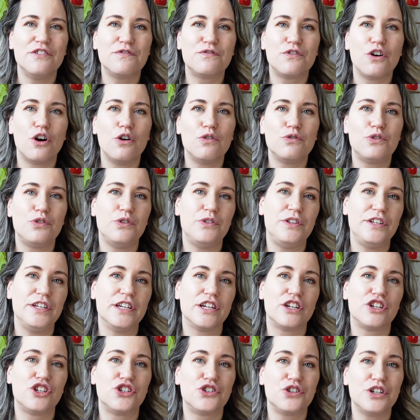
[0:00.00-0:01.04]
of go to the
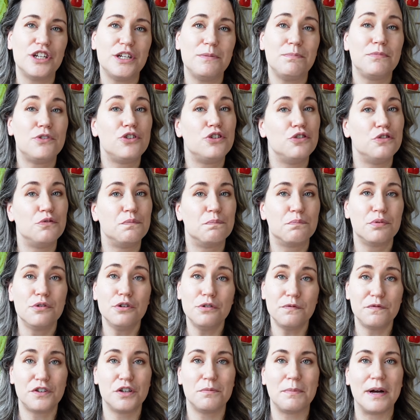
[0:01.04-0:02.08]
extreme to
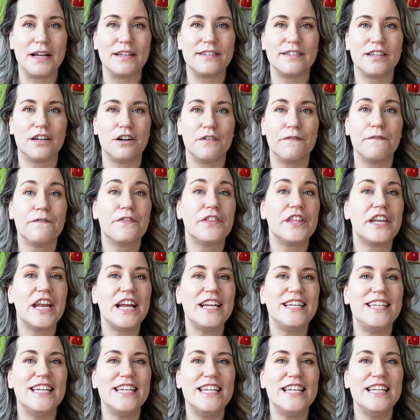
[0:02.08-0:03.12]
prove to myself that I
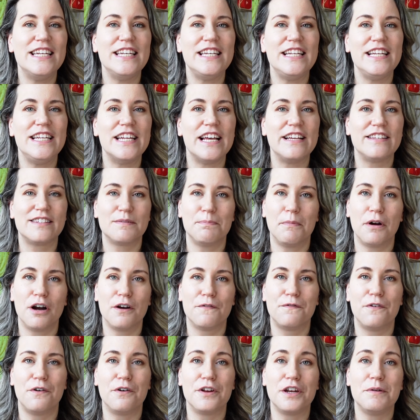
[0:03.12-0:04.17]
didn't need a
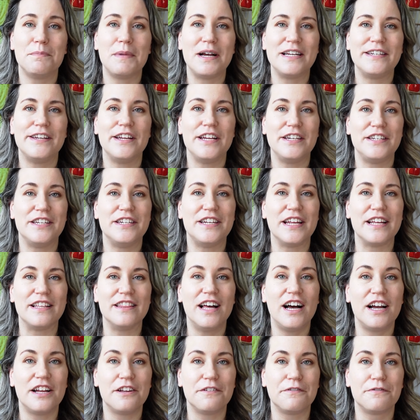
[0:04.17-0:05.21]
smartphone in my day-to-day
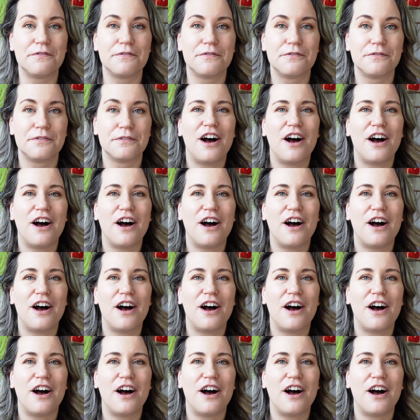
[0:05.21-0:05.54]
life.